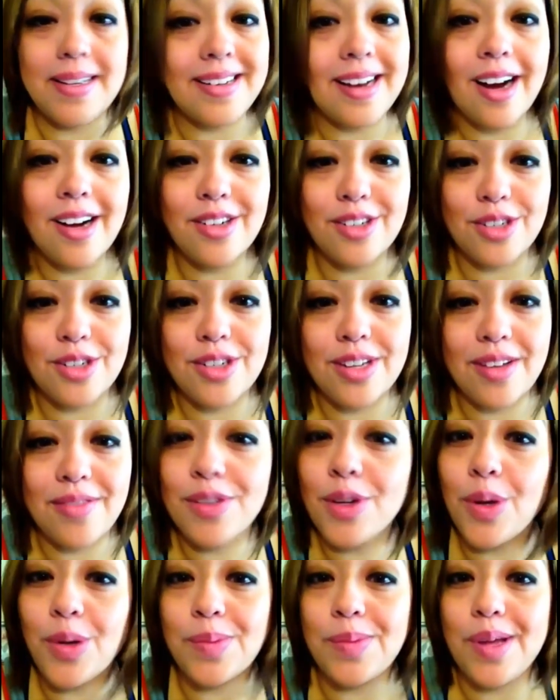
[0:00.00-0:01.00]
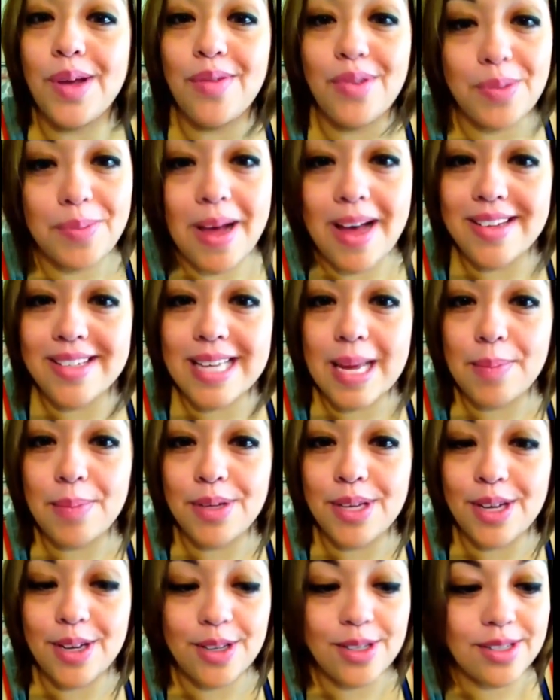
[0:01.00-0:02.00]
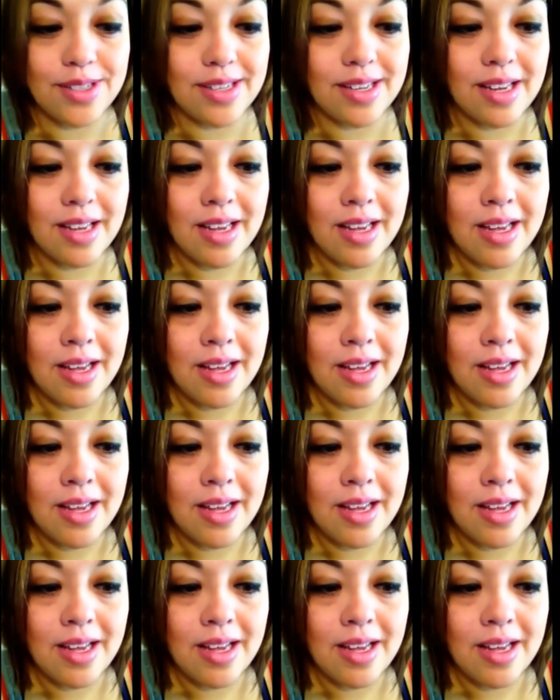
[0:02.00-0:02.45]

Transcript: doctors have told me over the past couple years,